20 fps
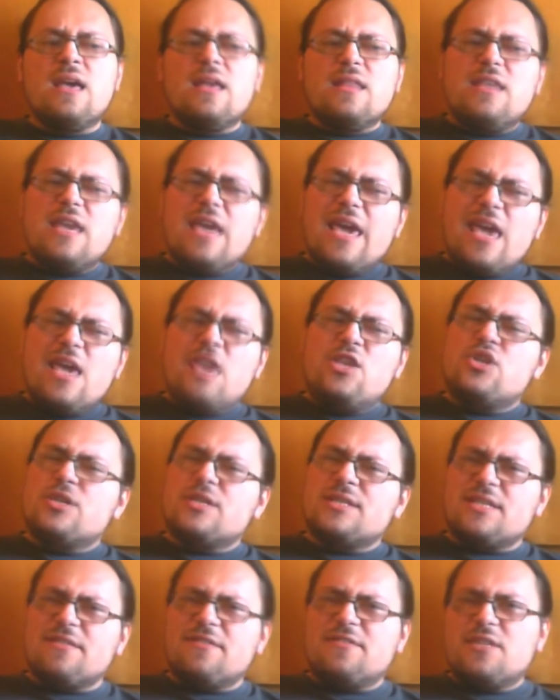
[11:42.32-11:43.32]
The
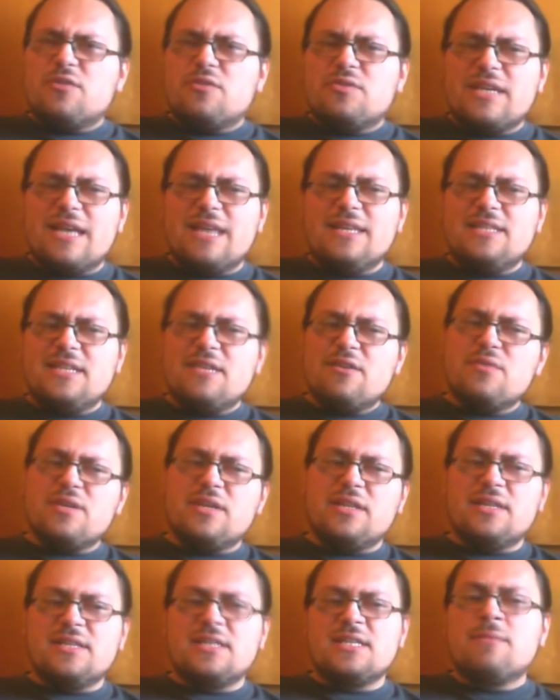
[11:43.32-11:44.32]
agents of
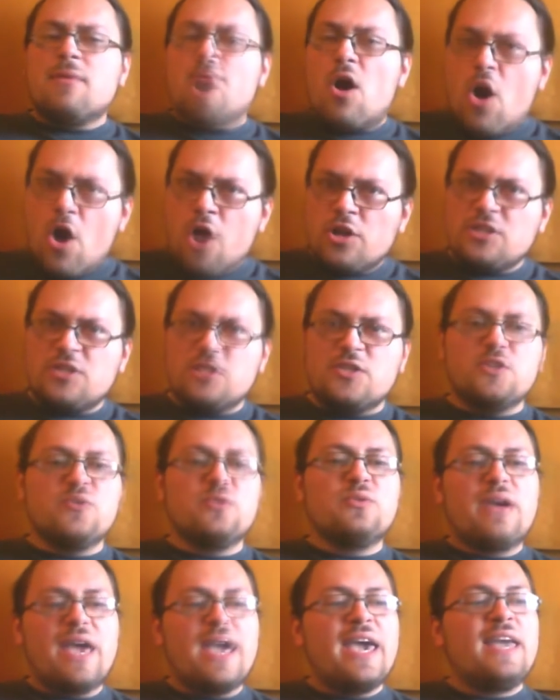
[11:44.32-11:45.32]
totalitarianism ought
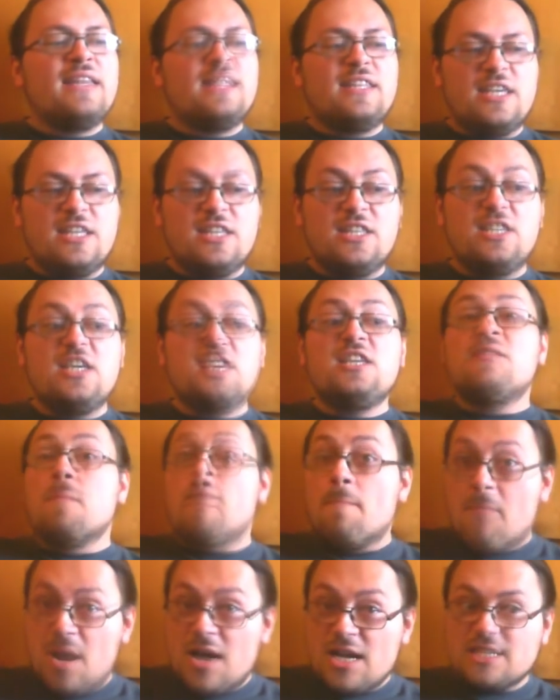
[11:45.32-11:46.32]
to, and indeed
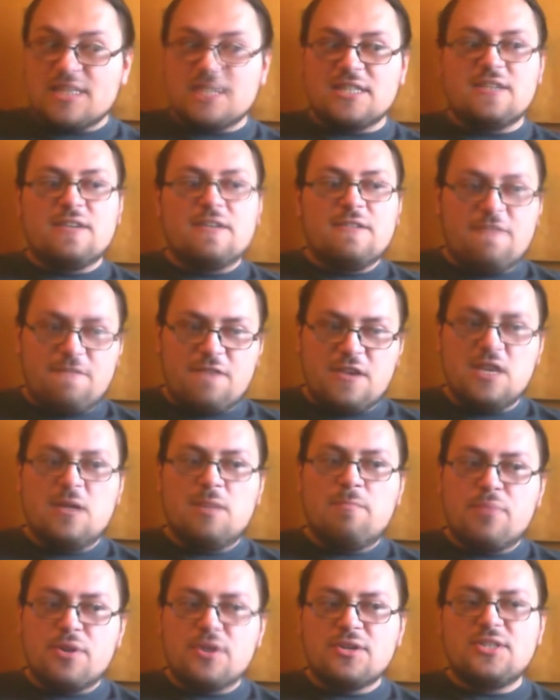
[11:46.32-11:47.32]
must, feel
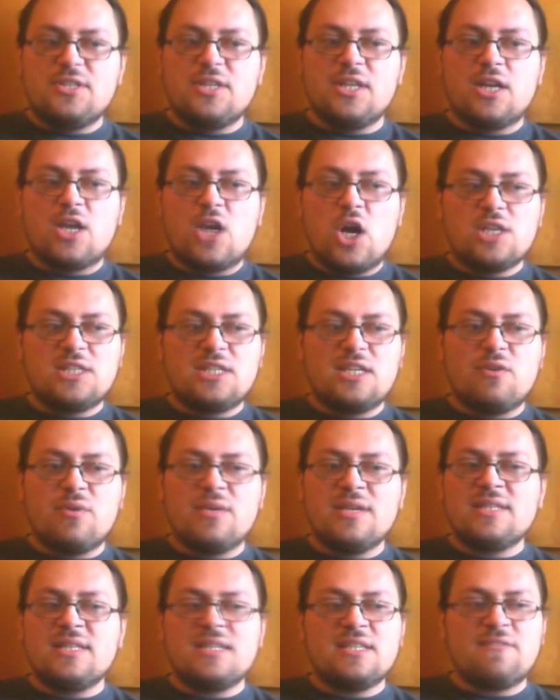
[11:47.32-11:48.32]
personal
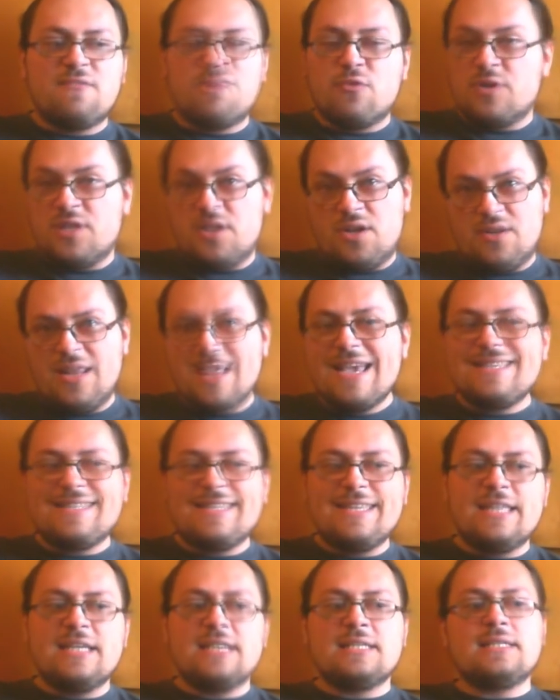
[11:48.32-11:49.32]
consequences for their
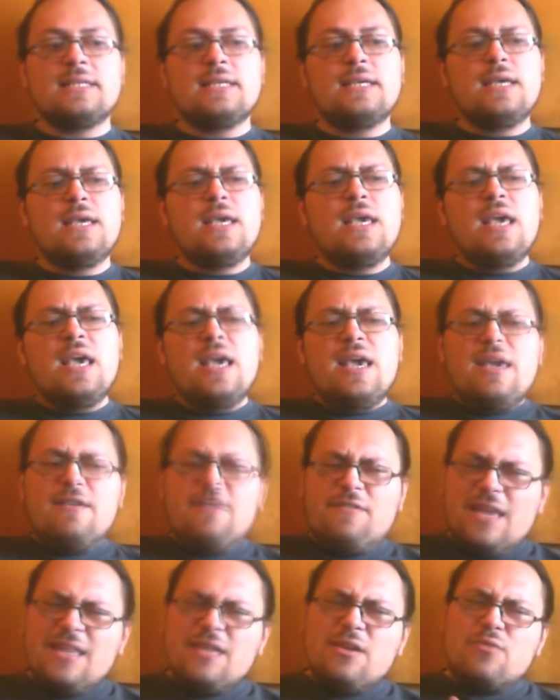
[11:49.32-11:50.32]
nastiness.
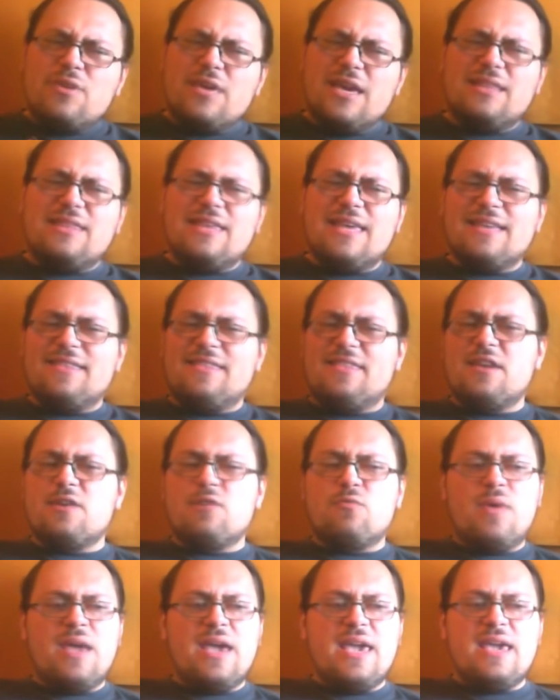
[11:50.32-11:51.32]
If they don't get that their
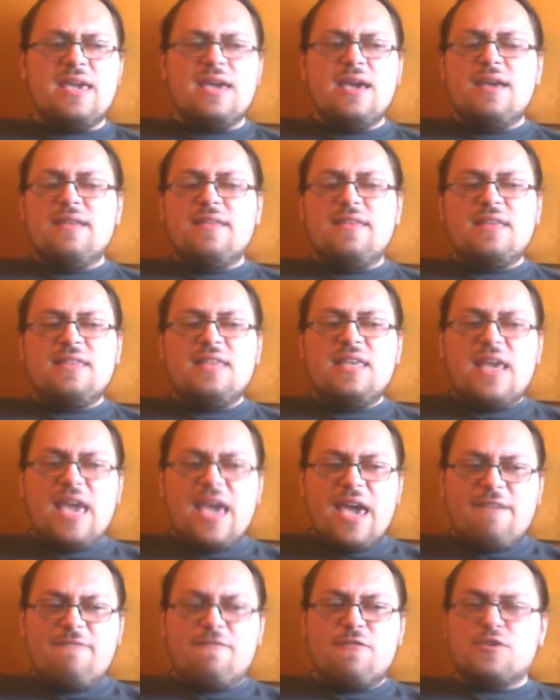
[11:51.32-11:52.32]
way, then the
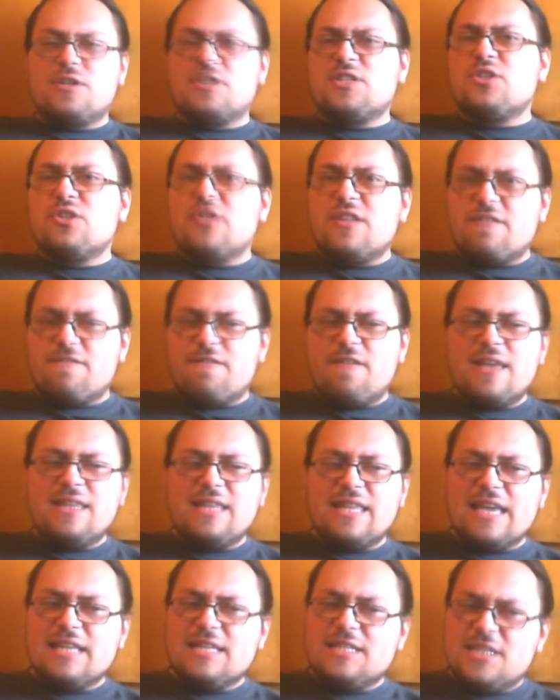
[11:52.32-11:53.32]
efforts to
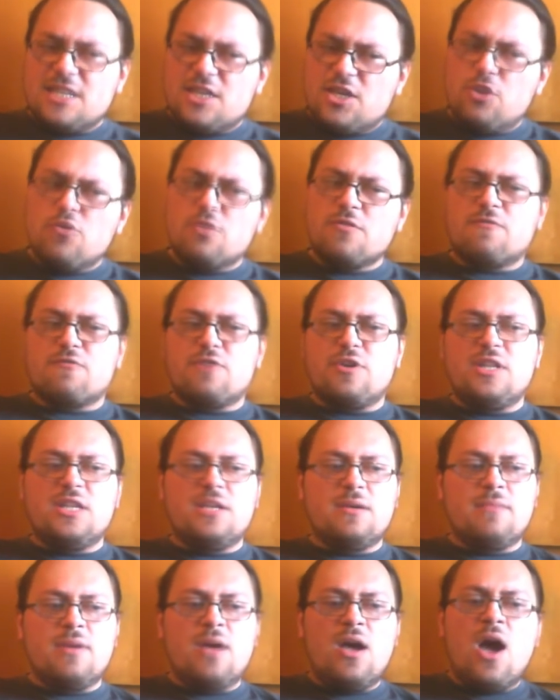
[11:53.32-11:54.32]
defend and secure
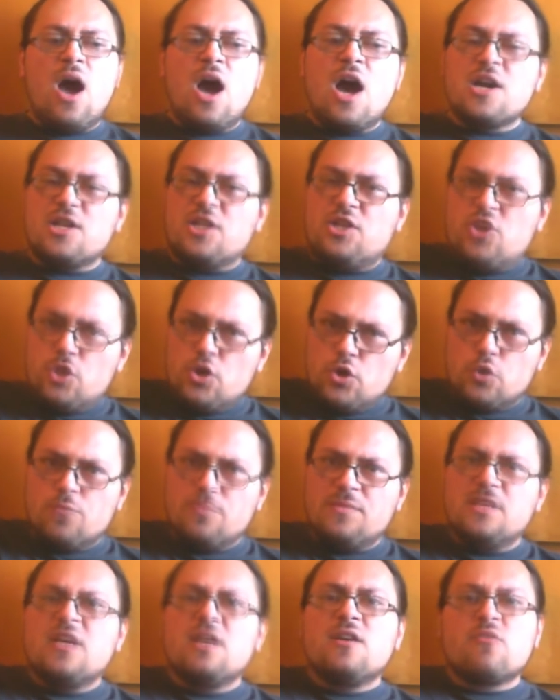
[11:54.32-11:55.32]
freedom are
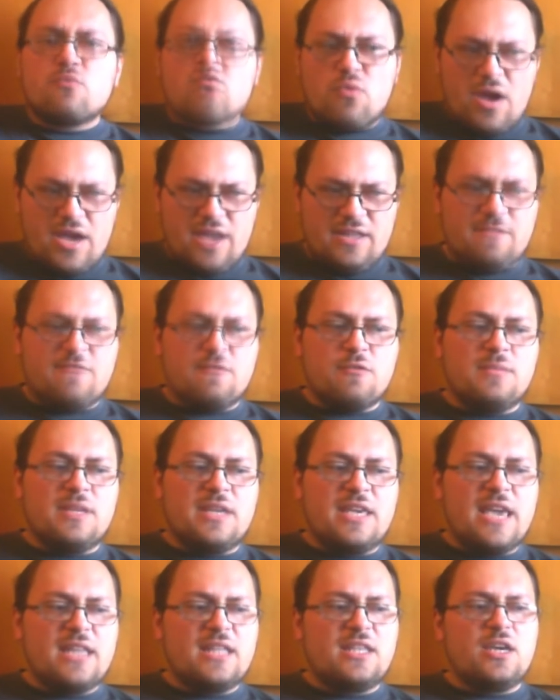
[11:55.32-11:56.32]
doomed right from the
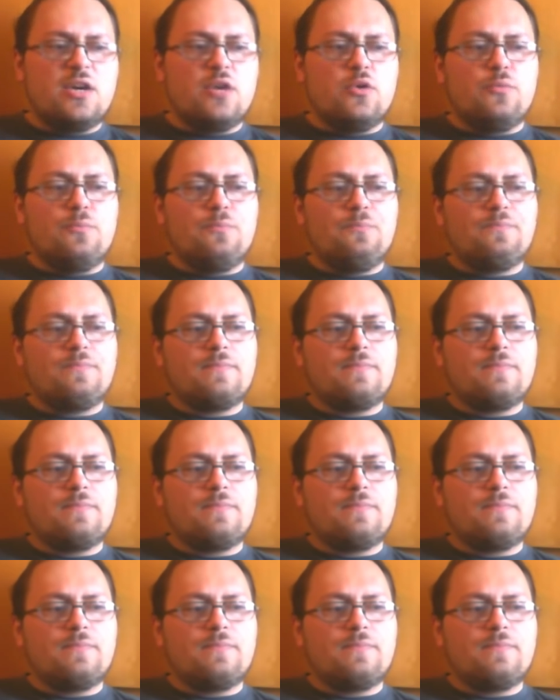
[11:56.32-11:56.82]
get-go.